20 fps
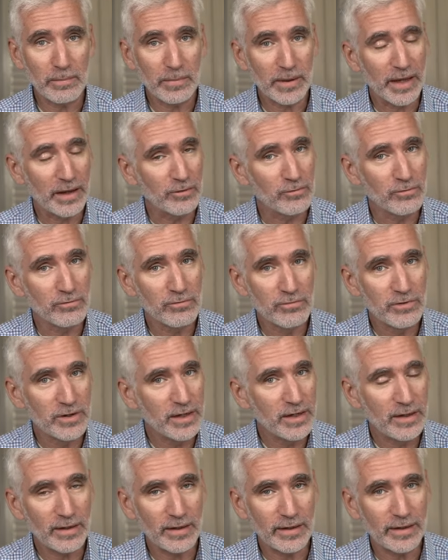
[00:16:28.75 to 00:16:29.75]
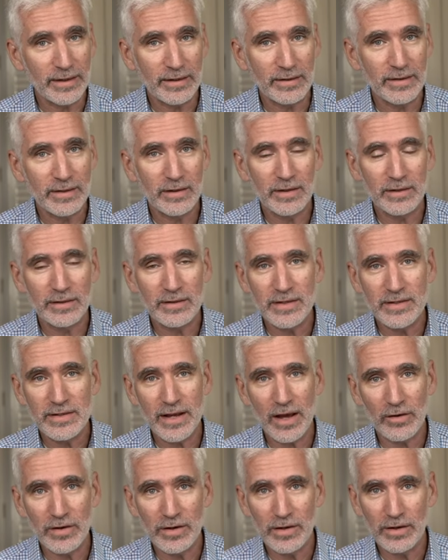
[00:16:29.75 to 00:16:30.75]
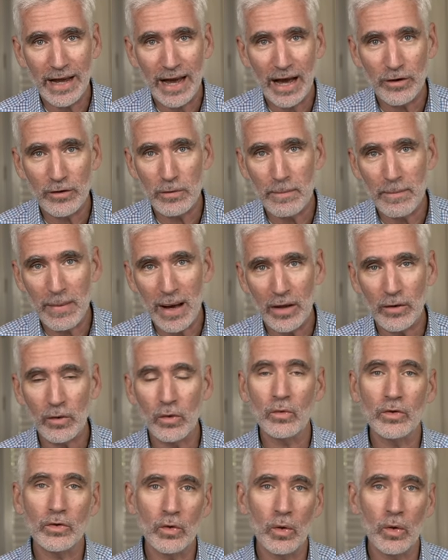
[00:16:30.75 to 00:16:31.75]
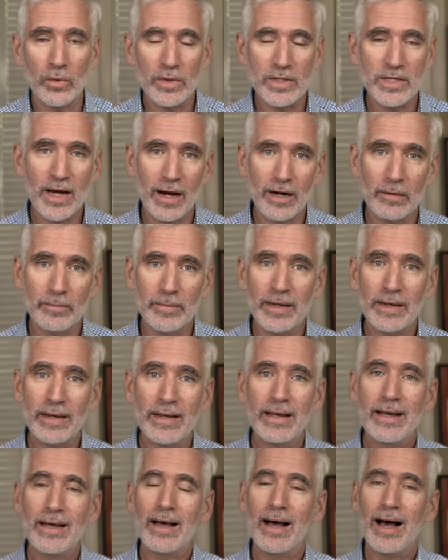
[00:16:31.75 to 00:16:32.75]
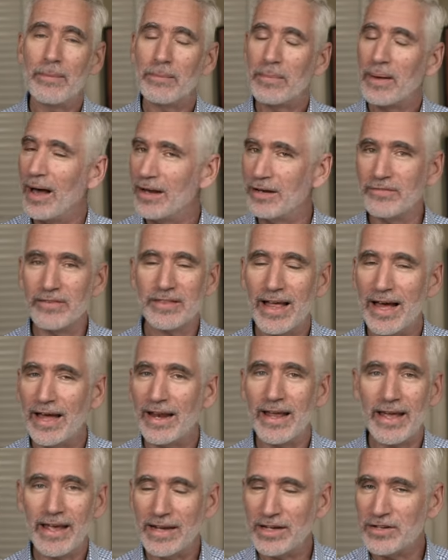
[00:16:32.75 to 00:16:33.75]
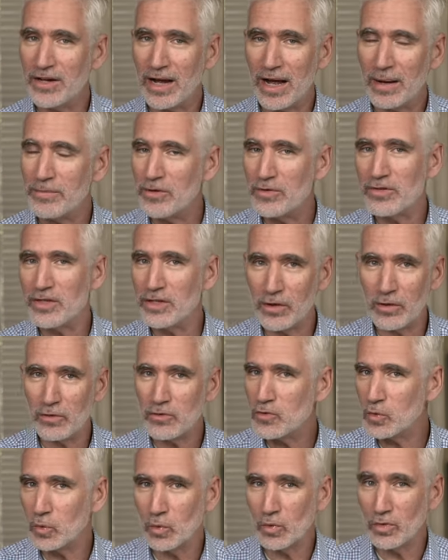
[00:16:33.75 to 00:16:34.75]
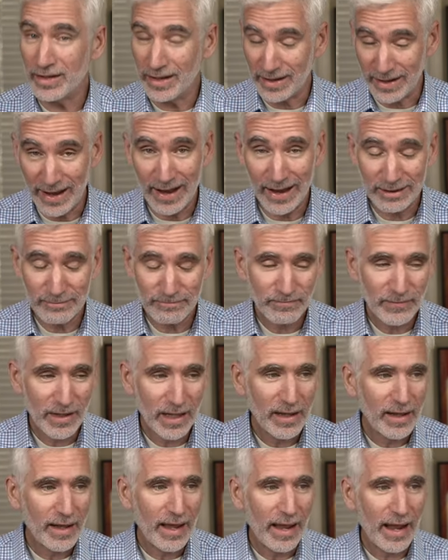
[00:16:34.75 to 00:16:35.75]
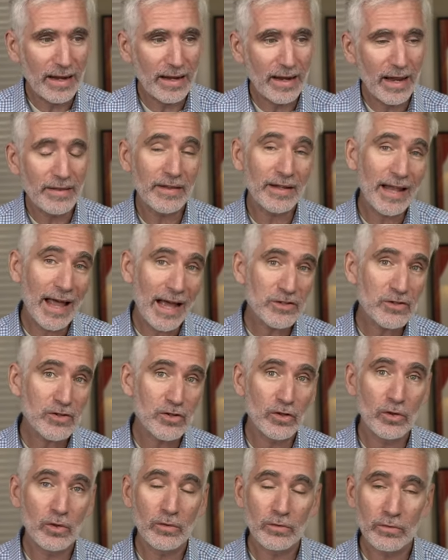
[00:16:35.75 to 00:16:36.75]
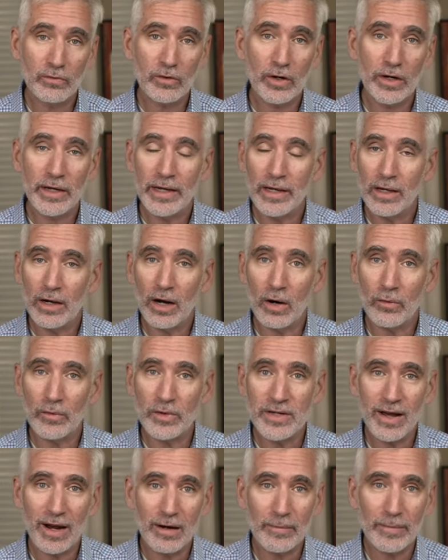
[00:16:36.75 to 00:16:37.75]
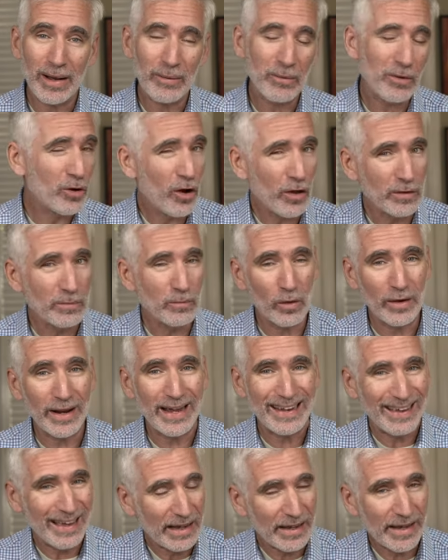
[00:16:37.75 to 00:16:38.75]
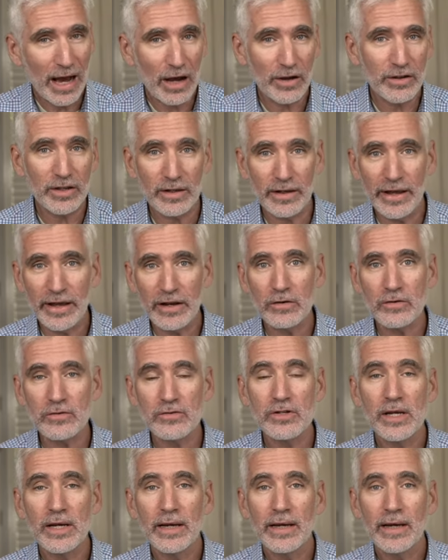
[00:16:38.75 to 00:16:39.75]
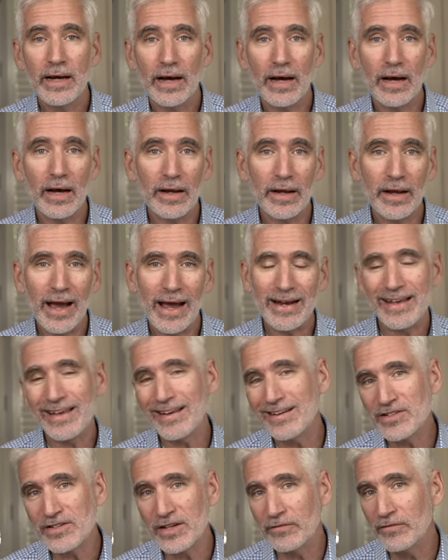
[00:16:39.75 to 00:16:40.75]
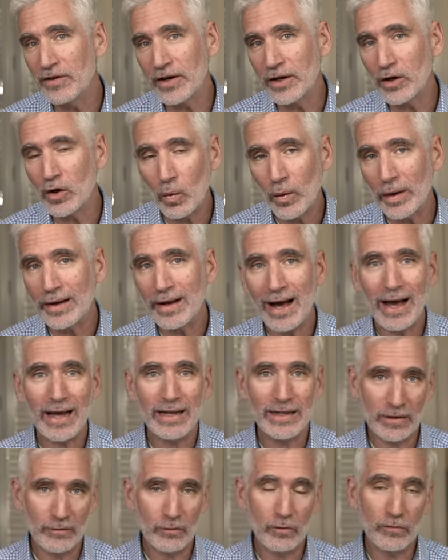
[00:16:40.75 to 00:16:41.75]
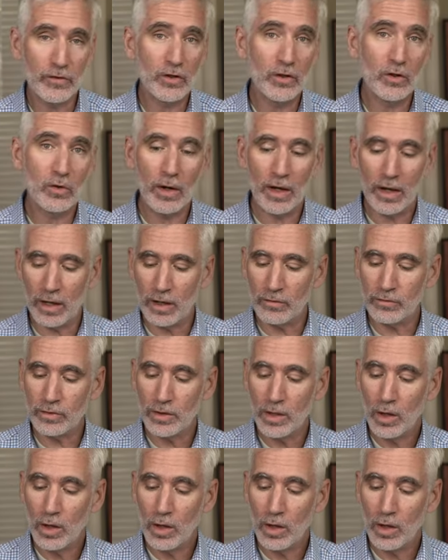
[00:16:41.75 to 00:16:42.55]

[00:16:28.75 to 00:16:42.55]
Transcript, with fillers: get really detailed into how you model your retirement. I'm kind of at that age, I'm using those tools a lot. And the last two, free, are retirement. I would call them more like calculators, uh, kind of get just a very quick high-level view of,